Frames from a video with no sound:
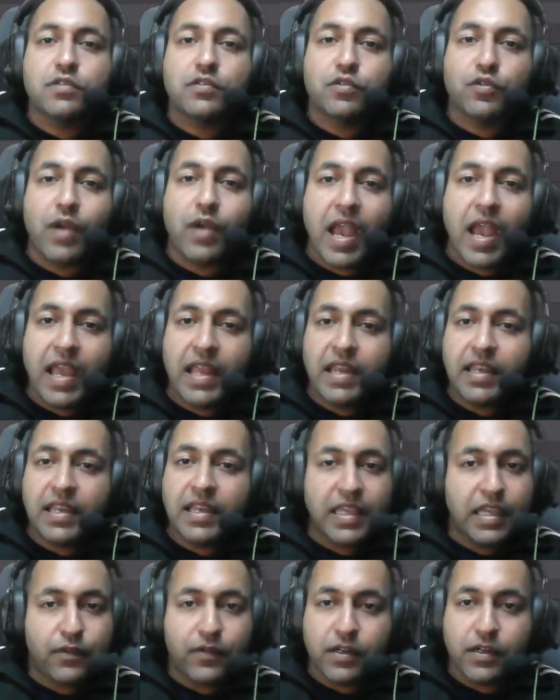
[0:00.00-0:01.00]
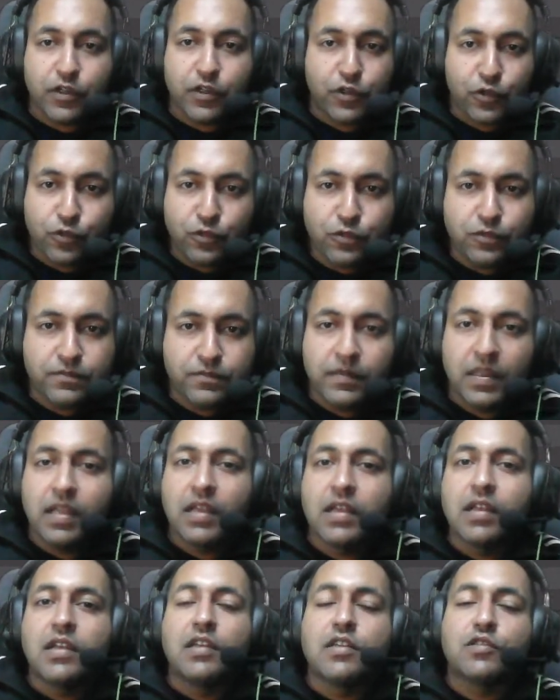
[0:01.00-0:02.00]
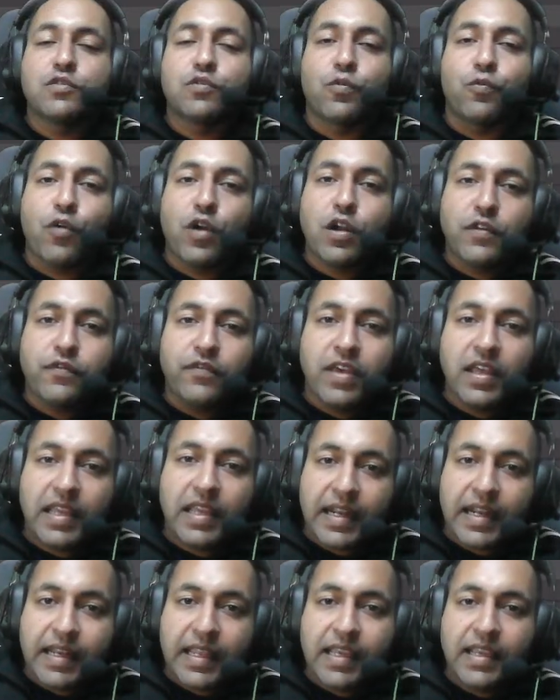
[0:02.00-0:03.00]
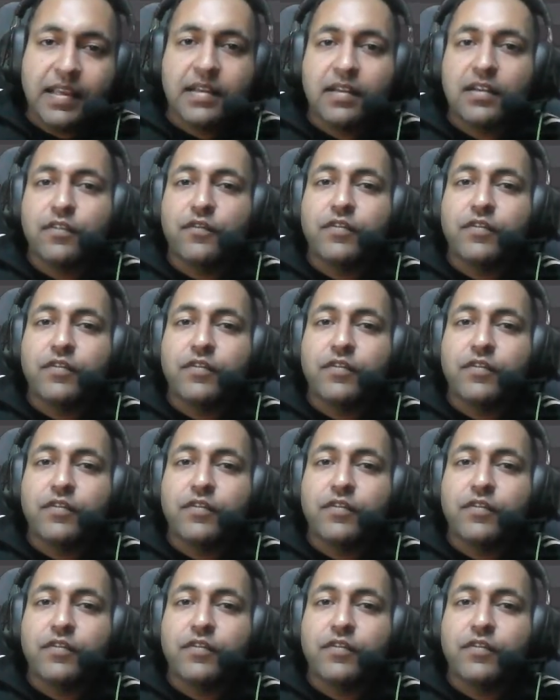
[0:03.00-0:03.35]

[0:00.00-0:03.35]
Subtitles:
So n equal to 2. So what we are getting?